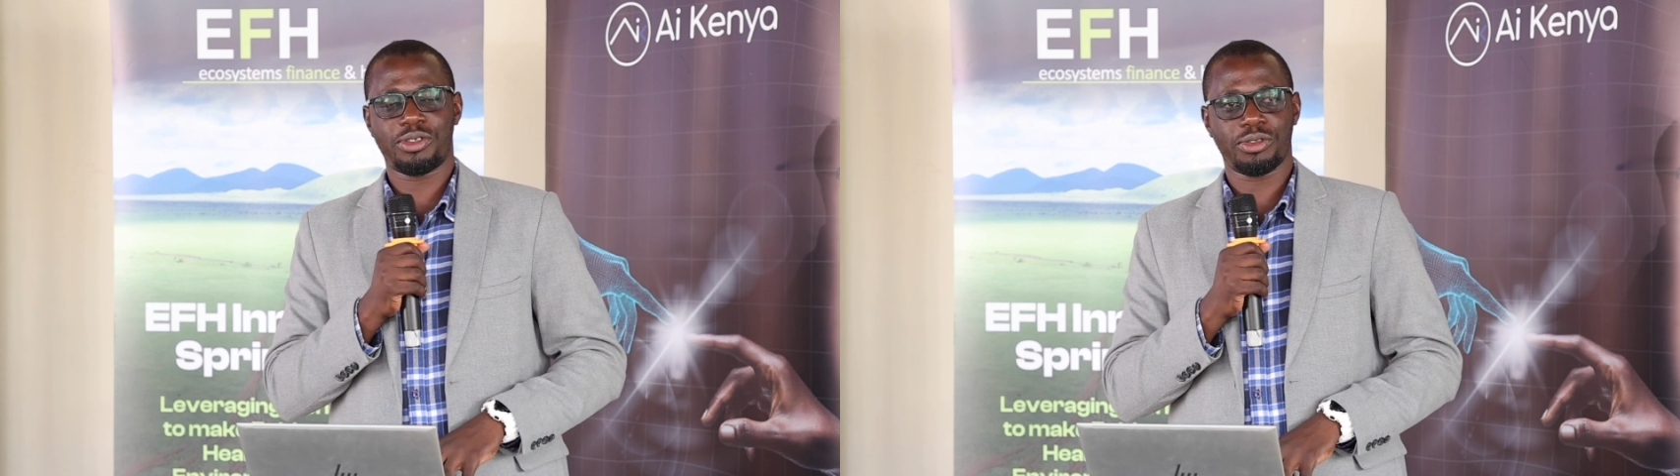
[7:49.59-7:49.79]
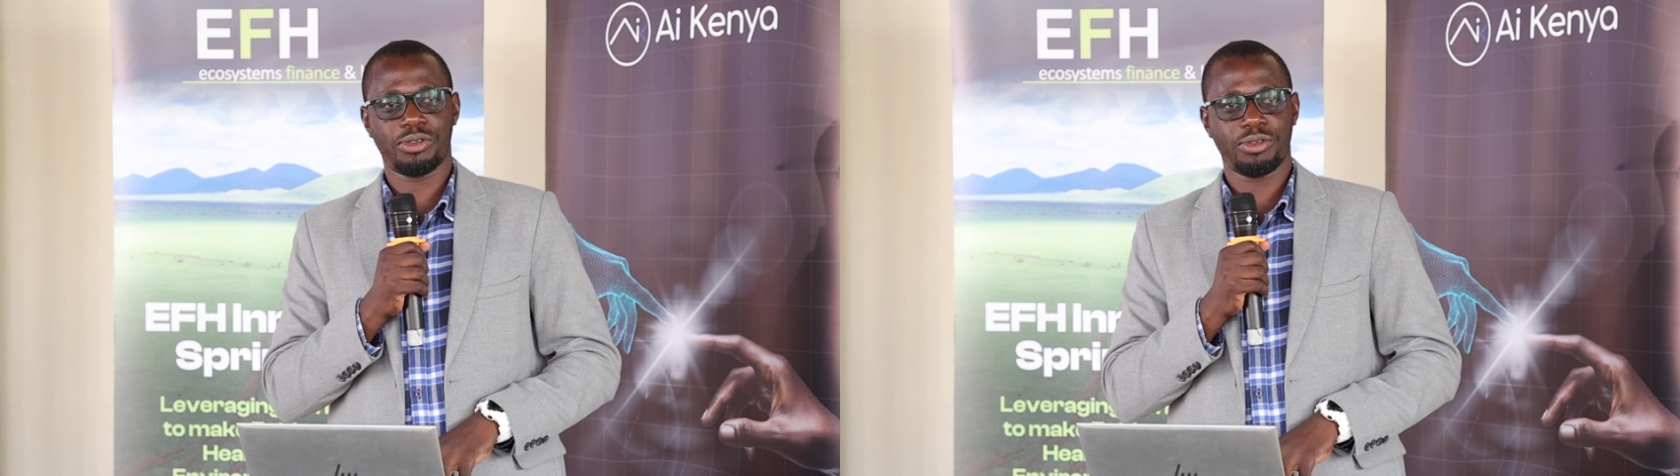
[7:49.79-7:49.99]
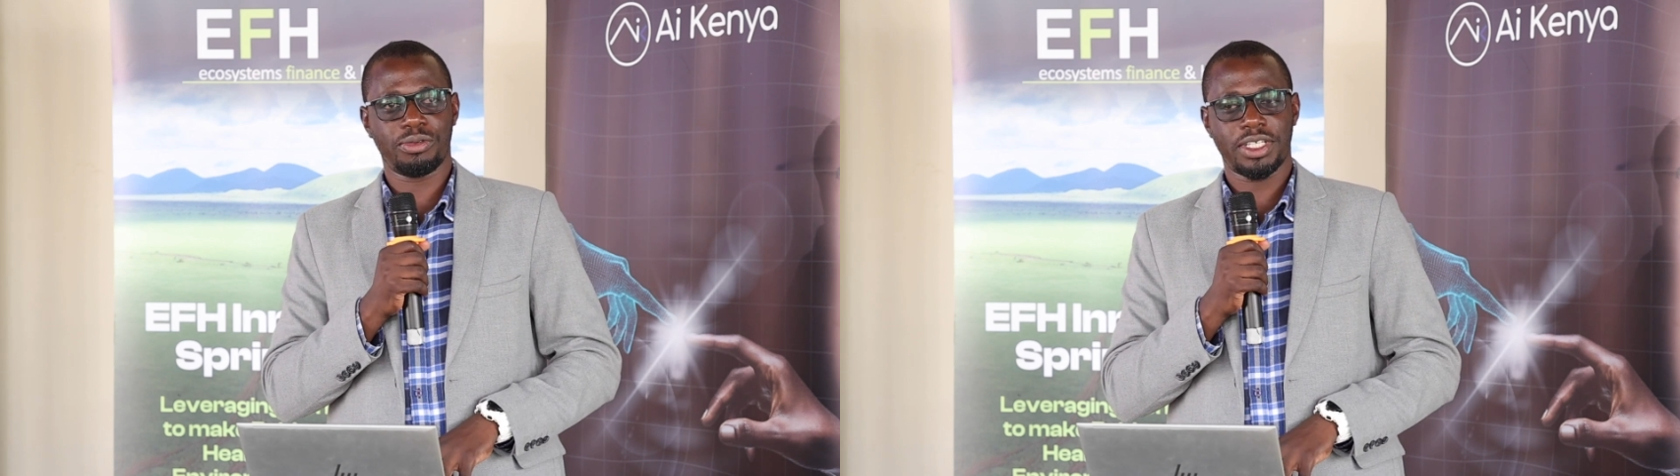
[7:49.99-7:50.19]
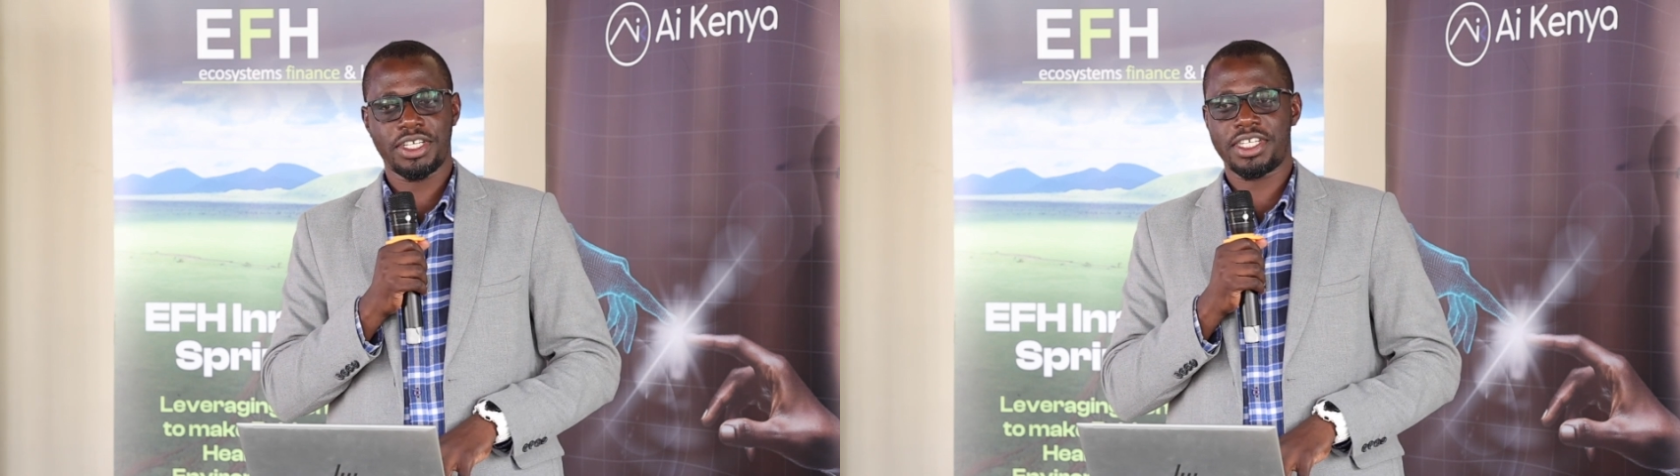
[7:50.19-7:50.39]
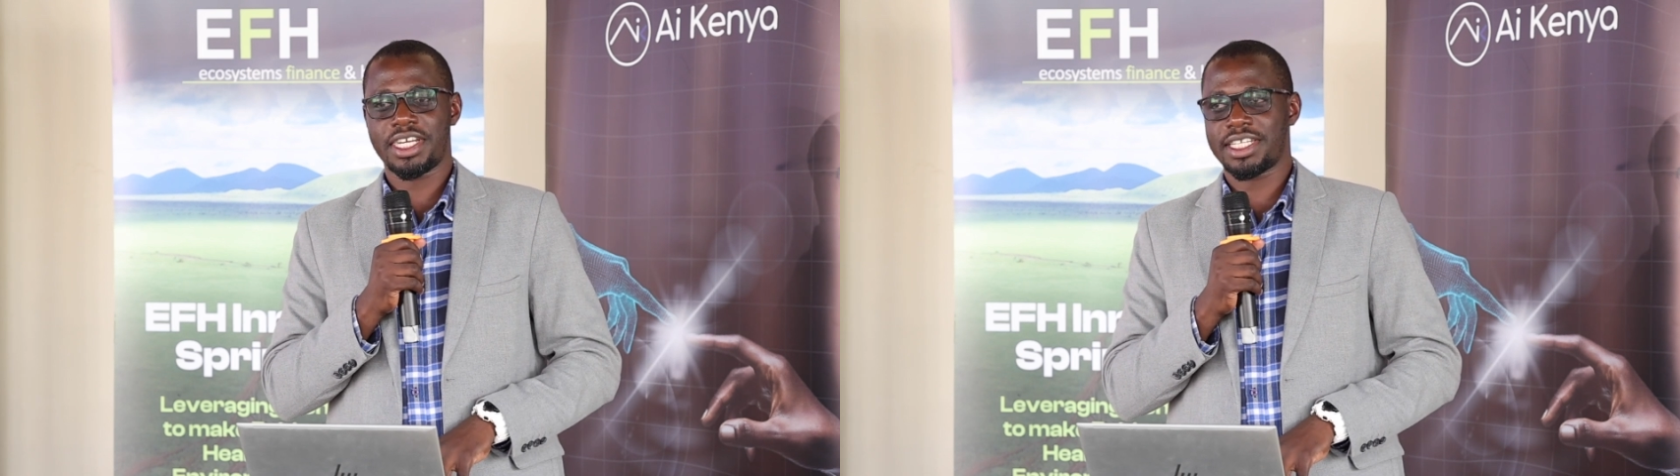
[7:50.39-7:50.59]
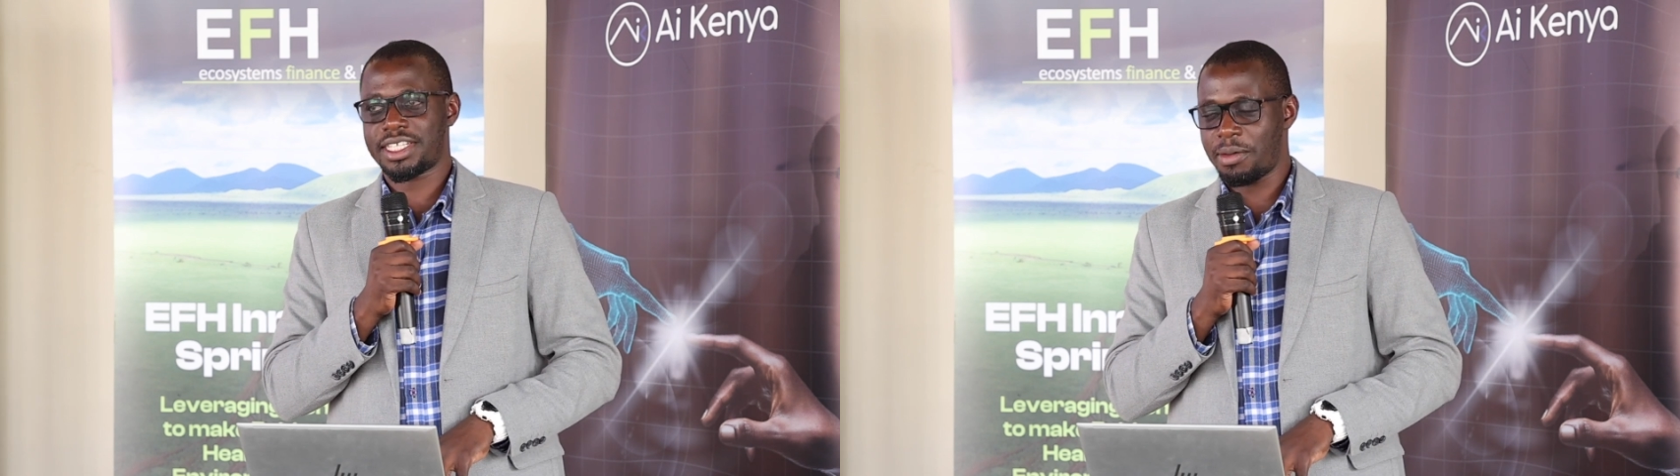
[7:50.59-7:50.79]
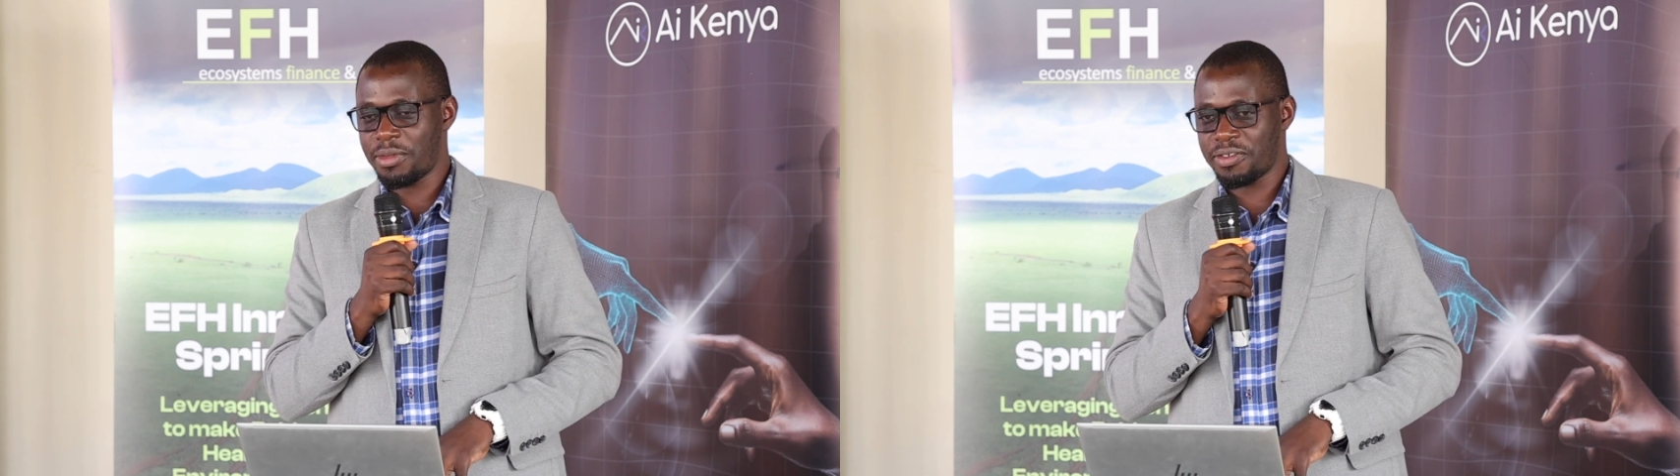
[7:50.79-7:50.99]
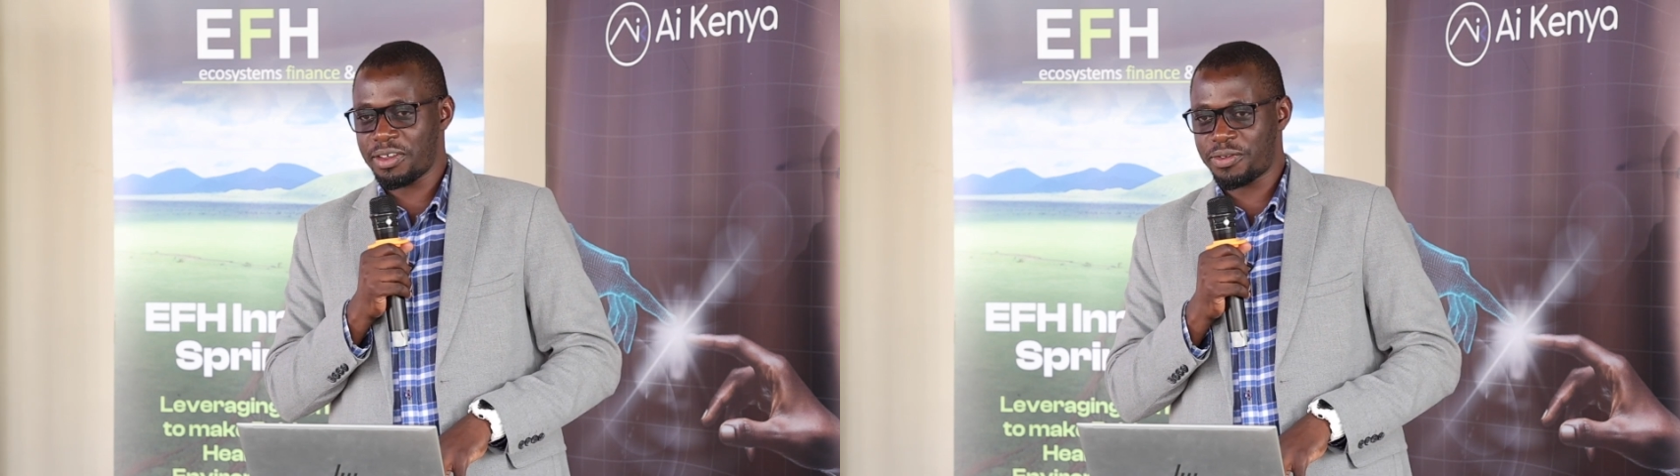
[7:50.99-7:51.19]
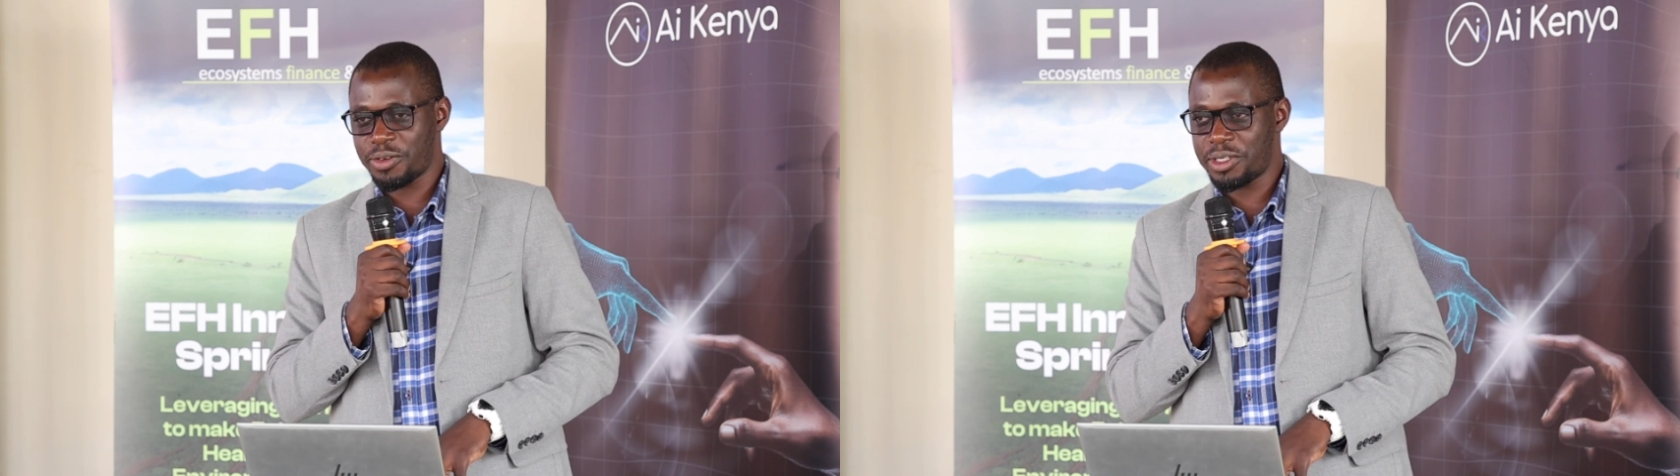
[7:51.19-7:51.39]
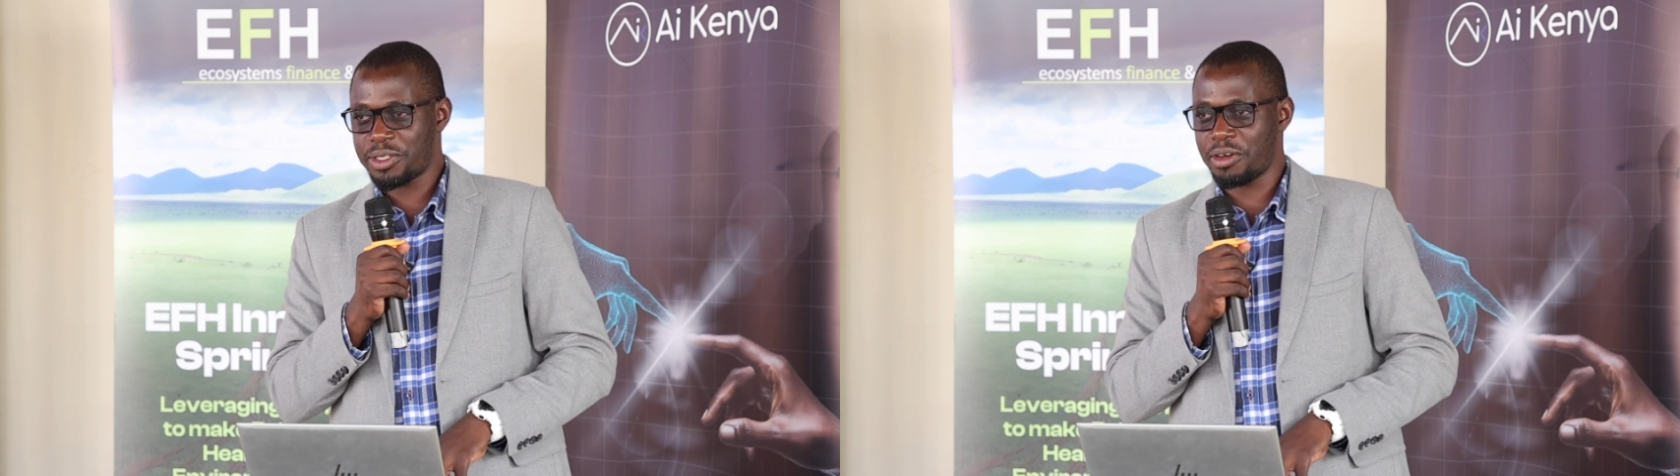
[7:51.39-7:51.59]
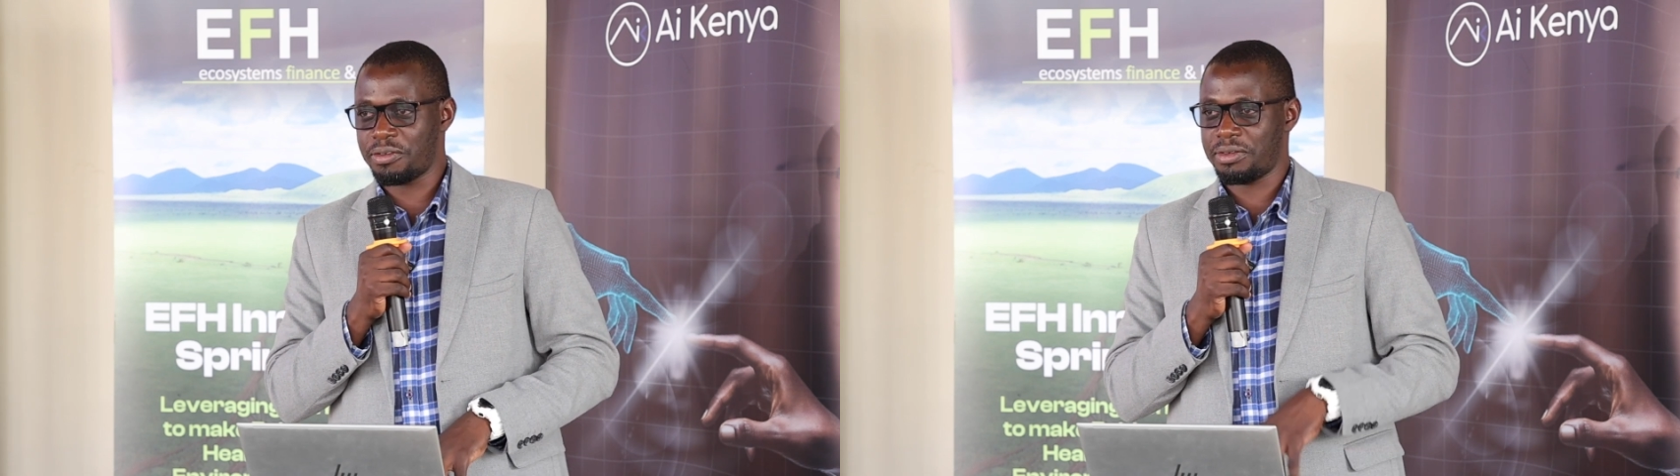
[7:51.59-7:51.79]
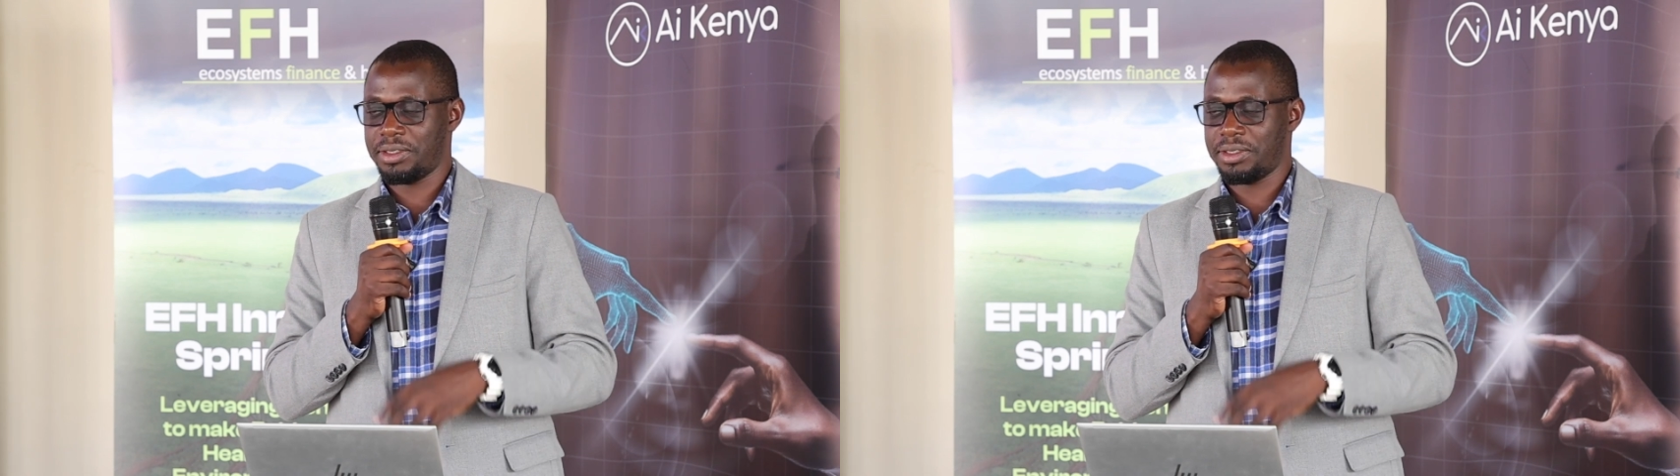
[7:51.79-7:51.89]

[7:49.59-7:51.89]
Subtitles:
to share some of the fruits of